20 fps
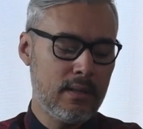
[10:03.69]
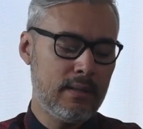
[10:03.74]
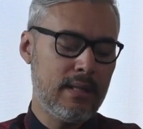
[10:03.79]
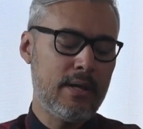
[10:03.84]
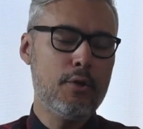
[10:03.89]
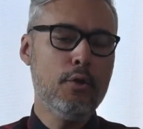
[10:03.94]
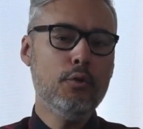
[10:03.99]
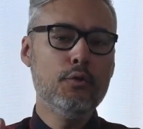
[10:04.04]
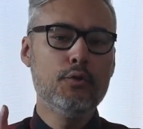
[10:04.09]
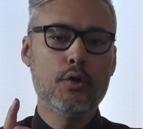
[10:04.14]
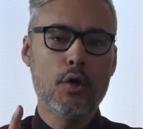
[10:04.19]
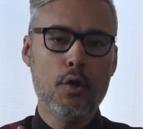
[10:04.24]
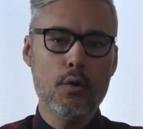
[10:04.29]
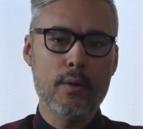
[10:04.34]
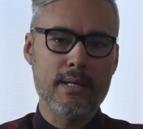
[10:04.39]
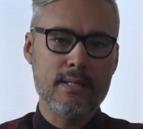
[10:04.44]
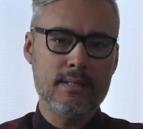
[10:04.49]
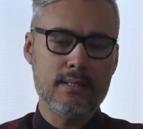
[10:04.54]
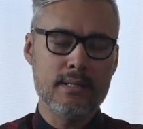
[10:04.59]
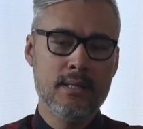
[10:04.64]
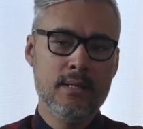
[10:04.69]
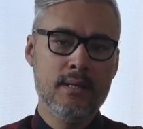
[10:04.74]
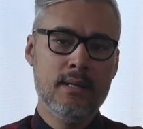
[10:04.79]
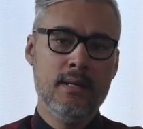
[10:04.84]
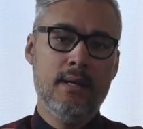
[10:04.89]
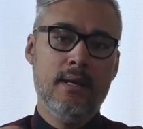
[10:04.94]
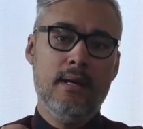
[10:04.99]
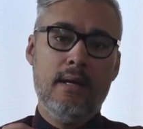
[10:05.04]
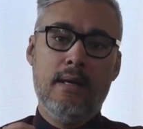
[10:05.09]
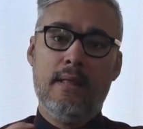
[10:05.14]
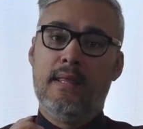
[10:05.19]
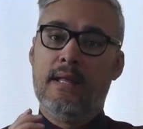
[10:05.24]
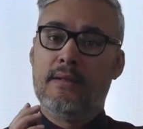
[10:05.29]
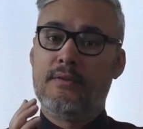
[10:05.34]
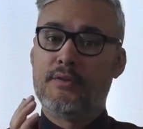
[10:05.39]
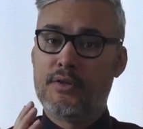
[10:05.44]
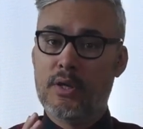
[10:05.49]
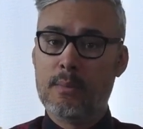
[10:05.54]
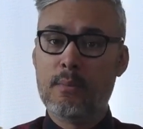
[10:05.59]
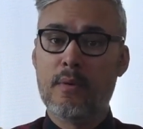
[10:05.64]
Now you'll notice
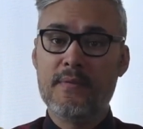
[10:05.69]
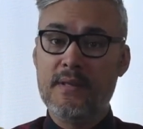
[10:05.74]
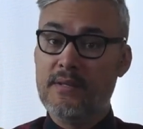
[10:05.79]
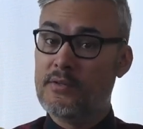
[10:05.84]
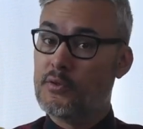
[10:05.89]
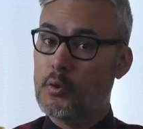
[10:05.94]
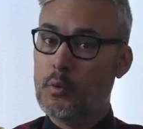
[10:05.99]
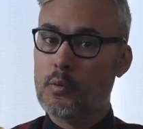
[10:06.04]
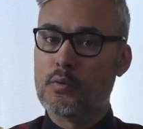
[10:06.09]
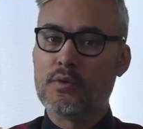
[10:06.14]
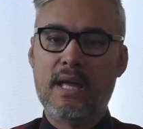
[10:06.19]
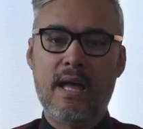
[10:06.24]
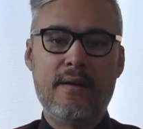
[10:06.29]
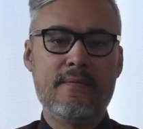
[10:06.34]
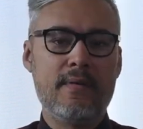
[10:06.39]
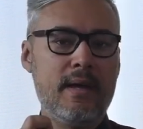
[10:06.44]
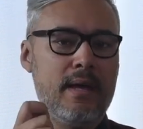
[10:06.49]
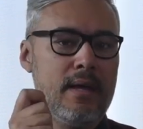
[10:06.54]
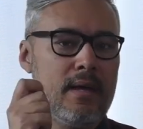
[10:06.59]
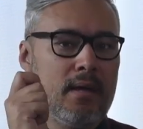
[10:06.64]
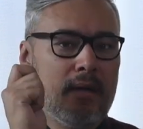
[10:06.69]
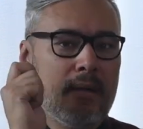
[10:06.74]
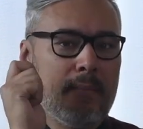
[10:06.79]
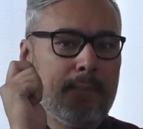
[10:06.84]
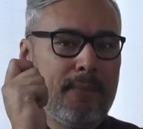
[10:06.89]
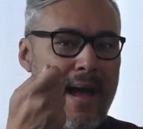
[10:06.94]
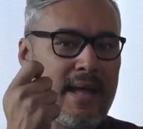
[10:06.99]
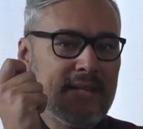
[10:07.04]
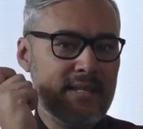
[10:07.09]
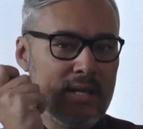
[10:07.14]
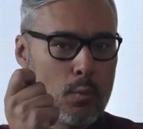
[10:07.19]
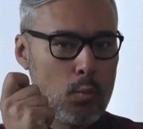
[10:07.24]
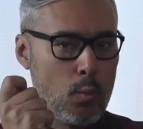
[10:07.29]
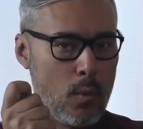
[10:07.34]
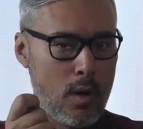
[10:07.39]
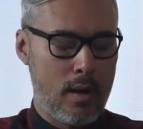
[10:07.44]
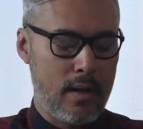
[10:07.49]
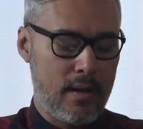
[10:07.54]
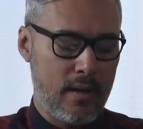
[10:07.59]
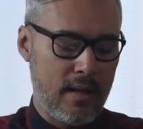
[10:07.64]
that some of these tools have a magic
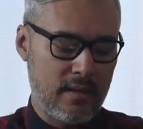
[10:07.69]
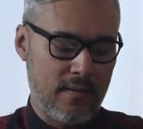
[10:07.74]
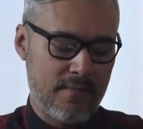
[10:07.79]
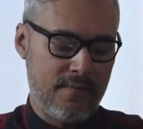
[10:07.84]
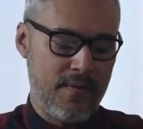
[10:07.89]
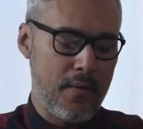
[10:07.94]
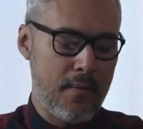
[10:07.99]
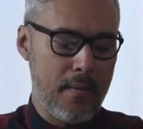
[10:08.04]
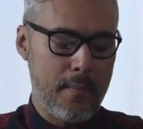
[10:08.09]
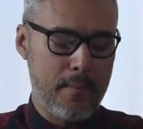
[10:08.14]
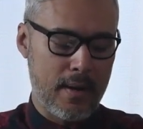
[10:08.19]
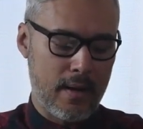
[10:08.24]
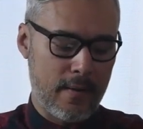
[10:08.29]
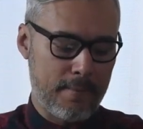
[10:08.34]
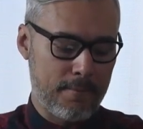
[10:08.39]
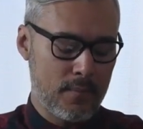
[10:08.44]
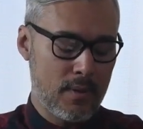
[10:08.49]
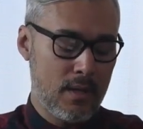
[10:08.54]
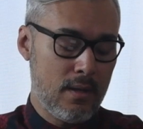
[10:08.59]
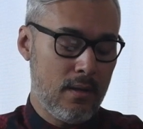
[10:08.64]
wand at the very bottom.